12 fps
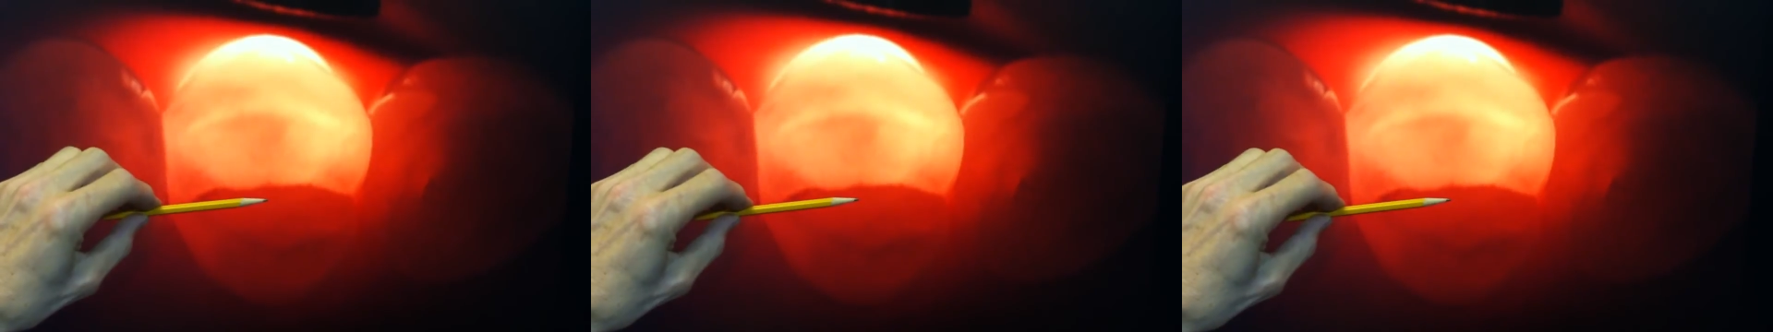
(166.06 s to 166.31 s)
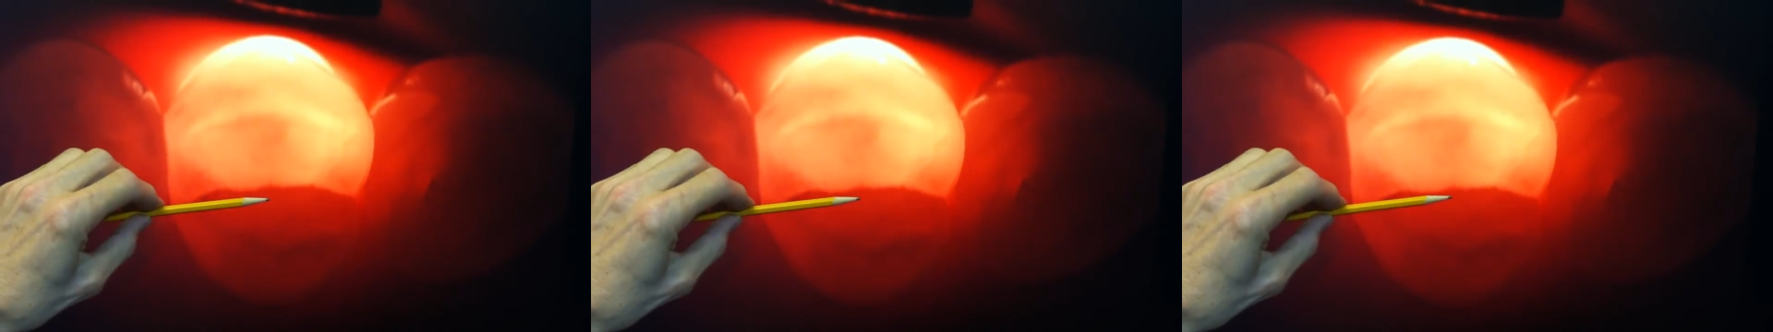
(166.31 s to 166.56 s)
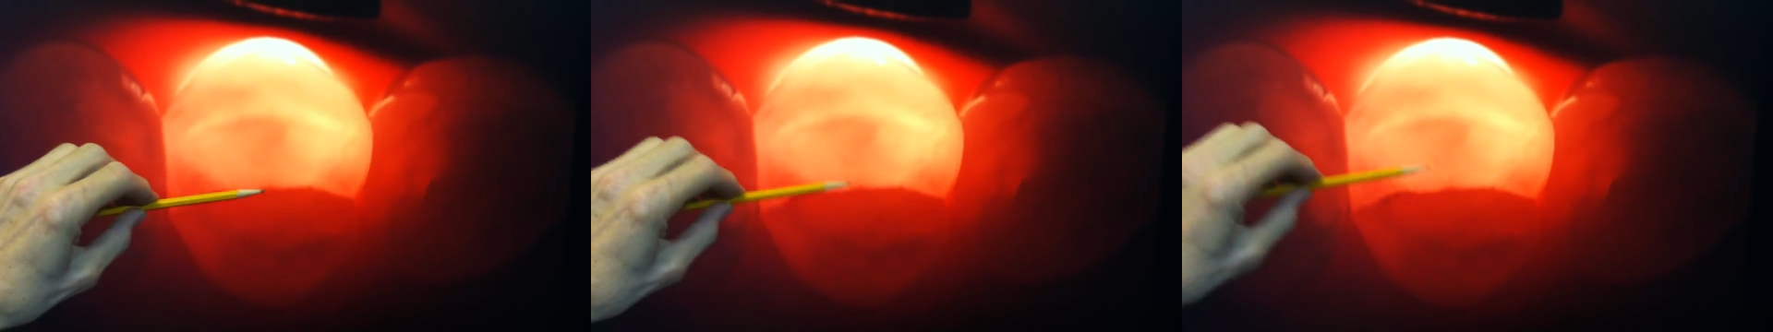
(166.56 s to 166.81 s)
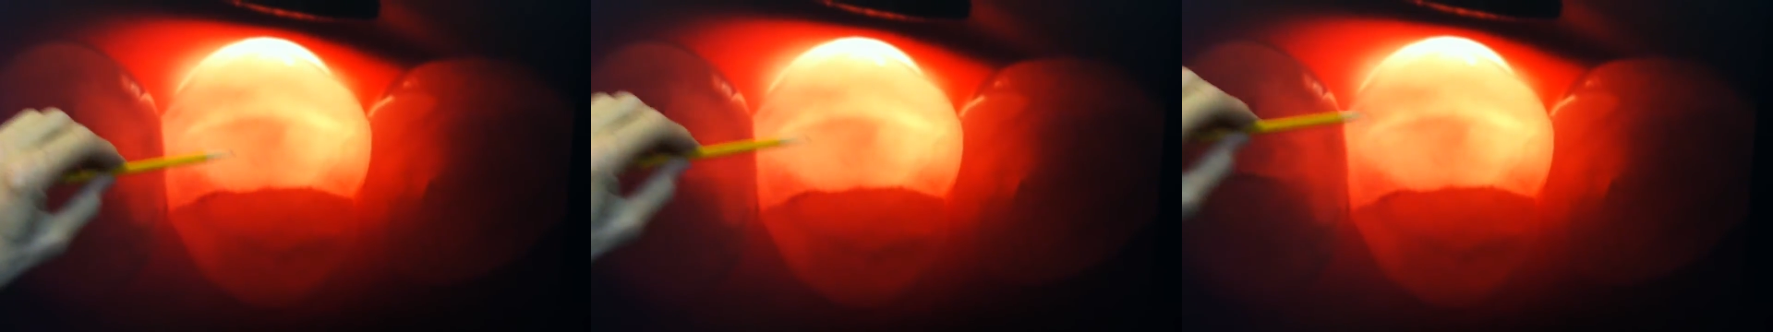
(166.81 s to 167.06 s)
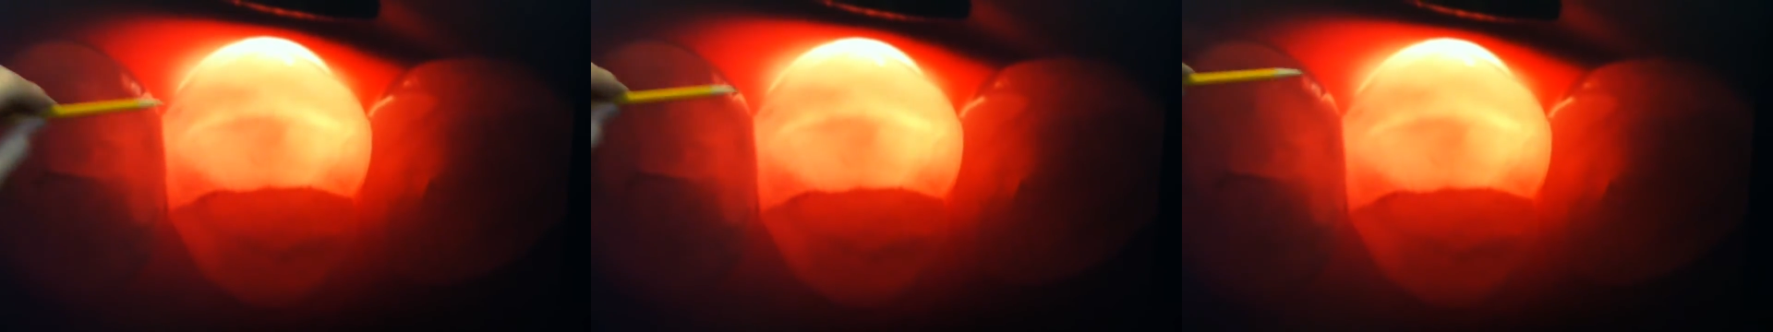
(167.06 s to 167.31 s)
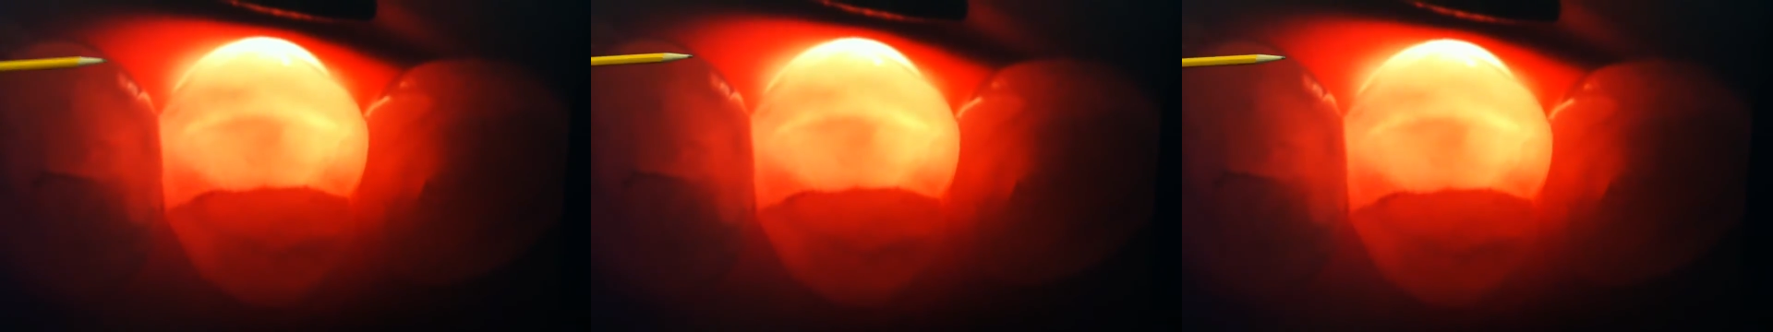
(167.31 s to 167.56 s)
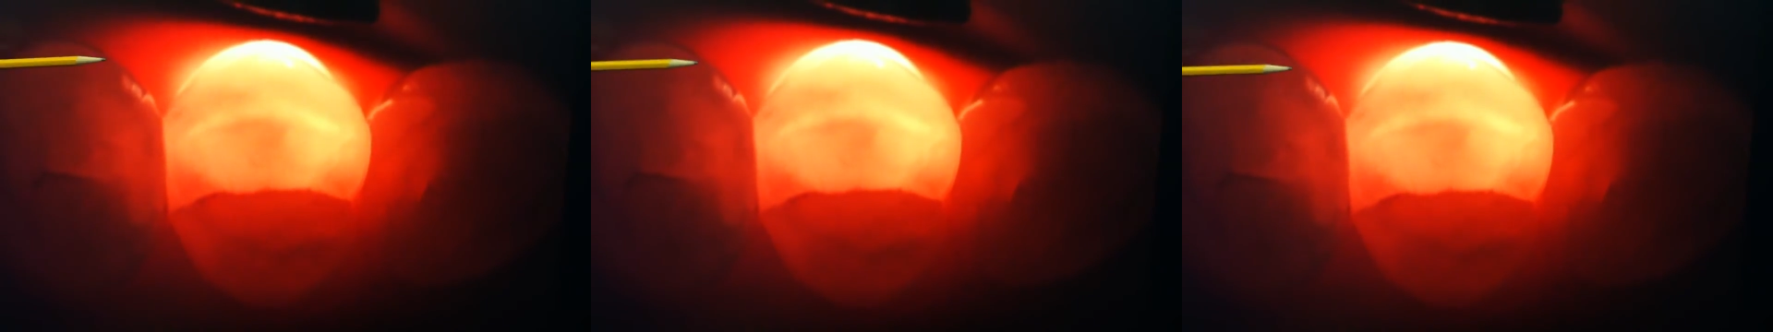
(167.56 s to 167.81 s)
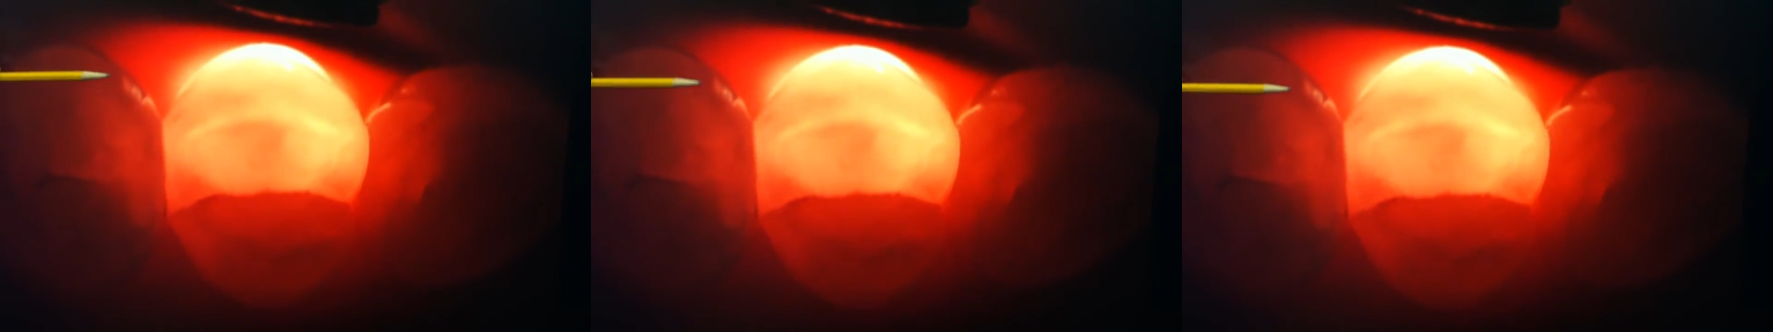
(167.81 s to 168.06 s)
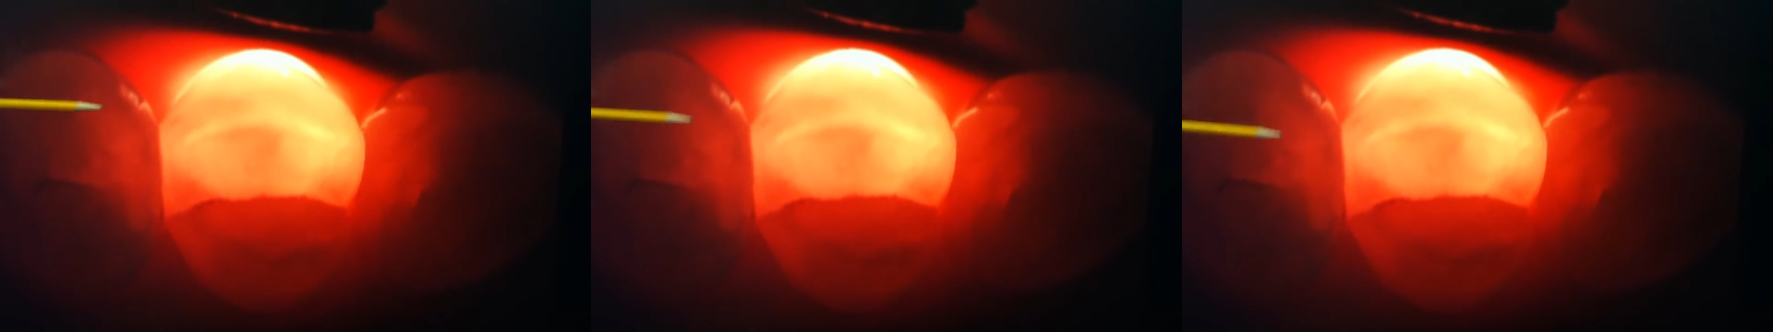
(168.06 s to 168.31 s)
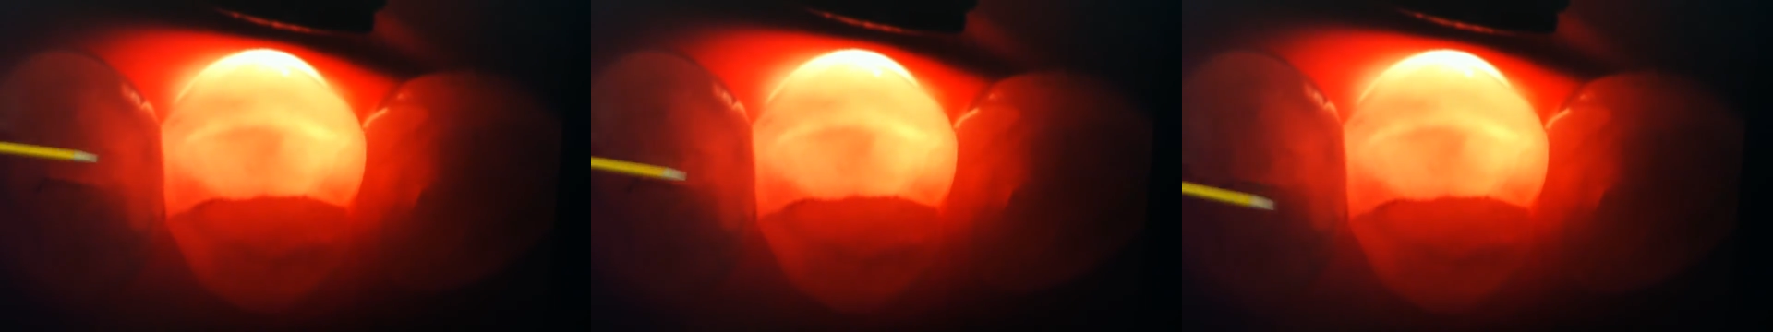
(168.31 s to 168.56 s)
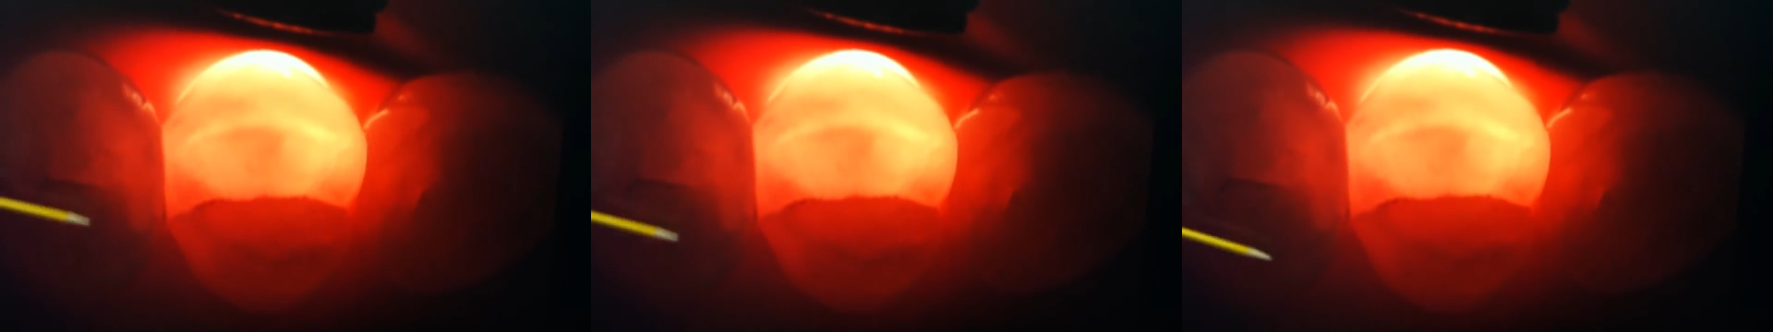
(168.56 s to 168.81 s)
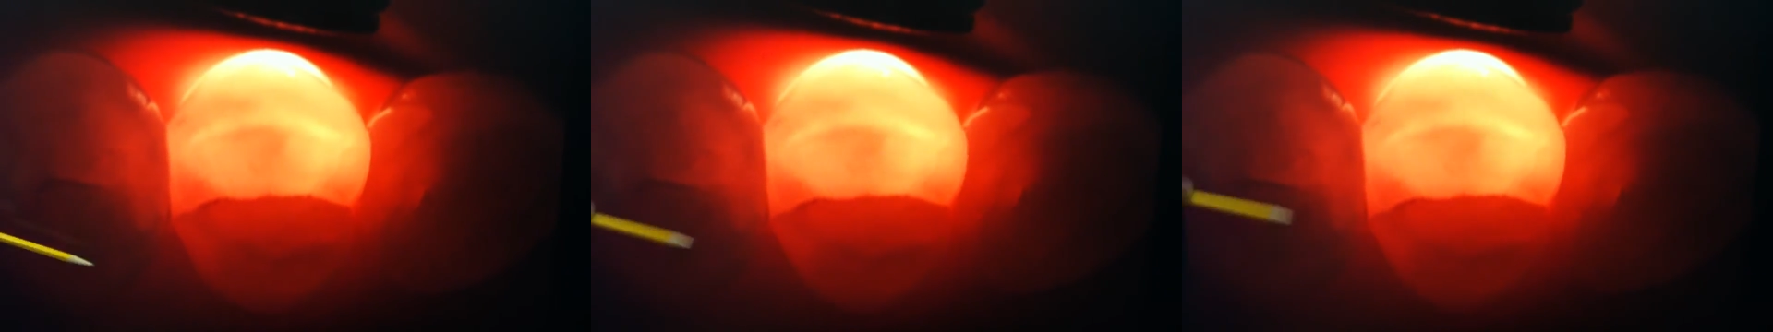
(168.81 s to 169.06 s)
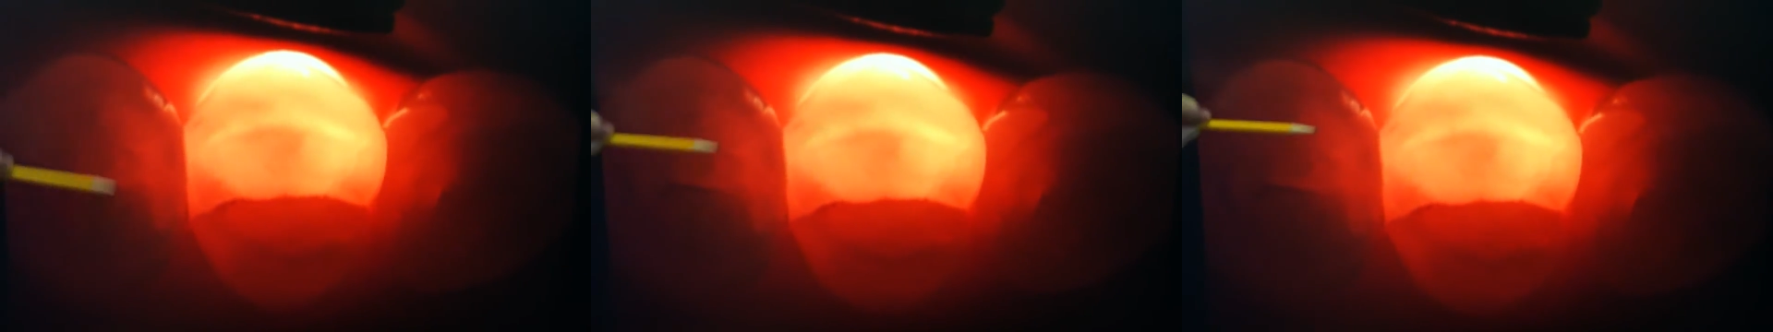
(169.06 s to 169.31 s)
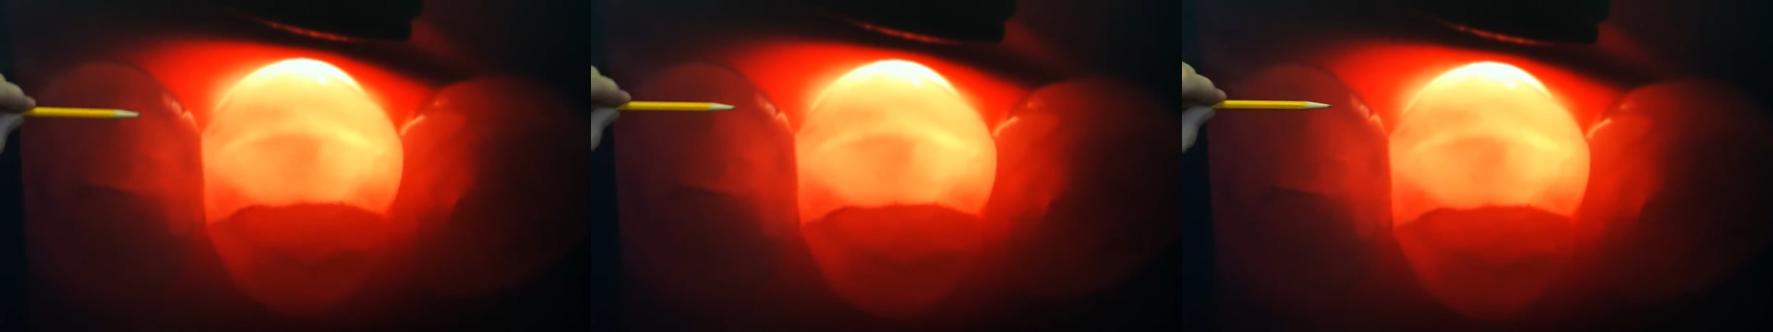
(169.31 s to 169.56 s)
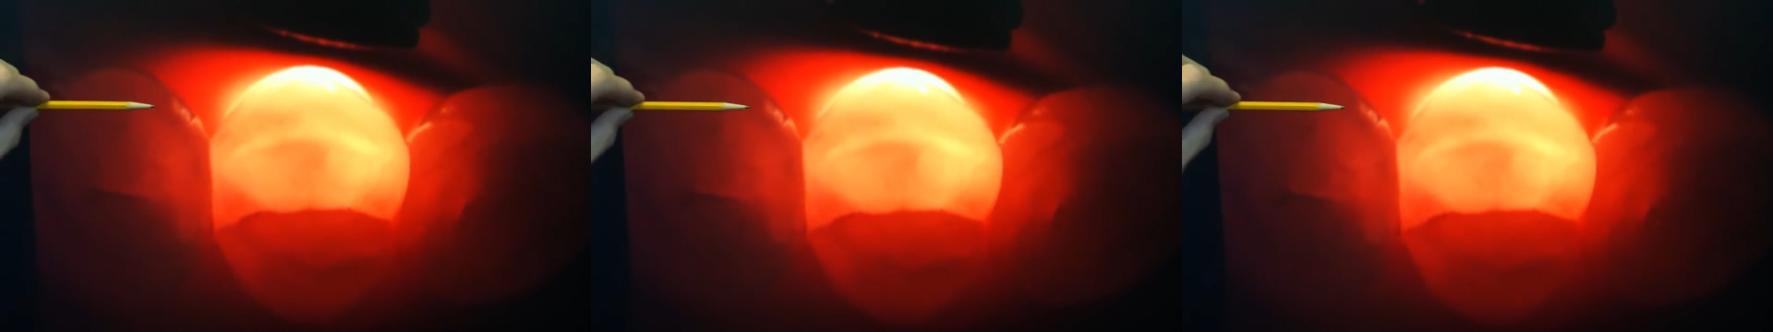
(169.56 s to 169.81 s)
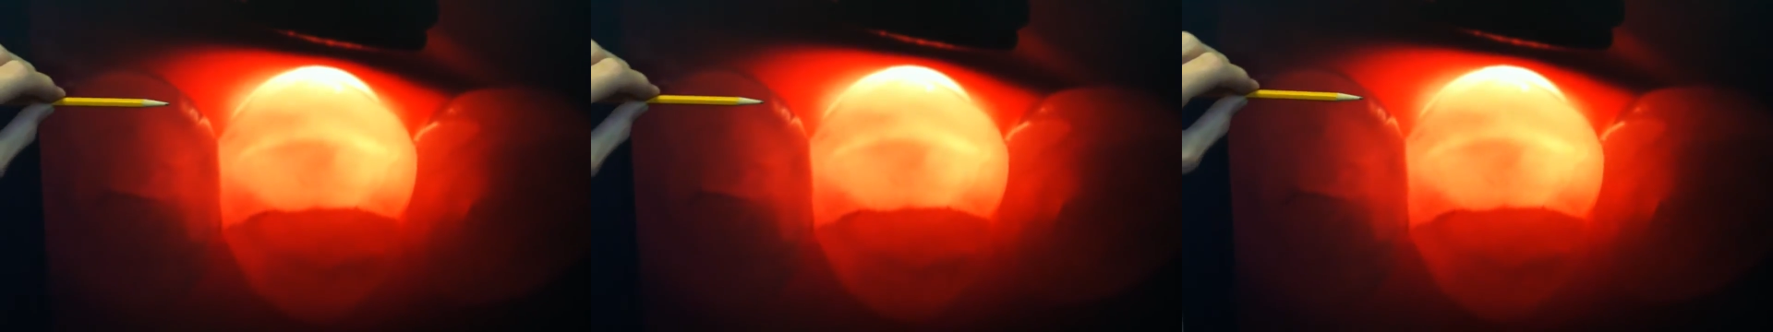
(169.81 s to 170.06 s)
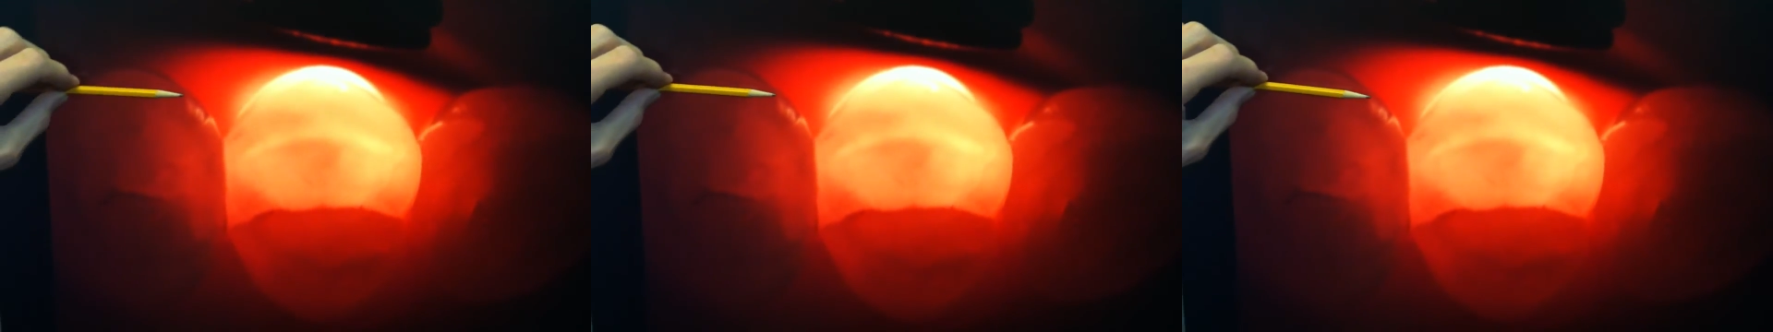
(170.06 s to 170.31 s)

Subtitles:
(no speaker visible)